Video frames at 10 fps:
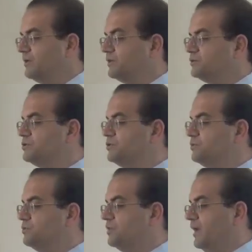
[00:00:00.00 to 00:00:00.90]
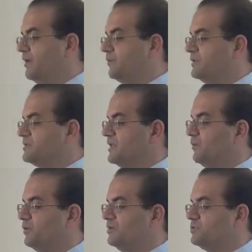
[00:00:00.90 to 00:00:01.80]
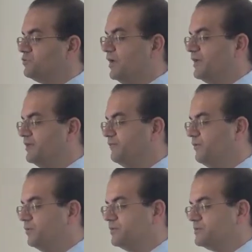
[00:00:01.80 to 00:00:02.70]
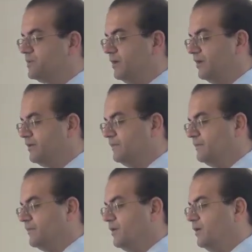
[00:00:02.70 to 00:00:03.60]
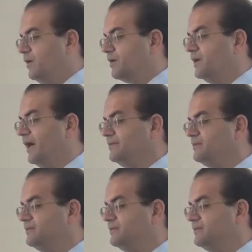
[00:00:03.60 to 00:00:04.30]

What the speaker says: The 2 areas that we try to focus on are not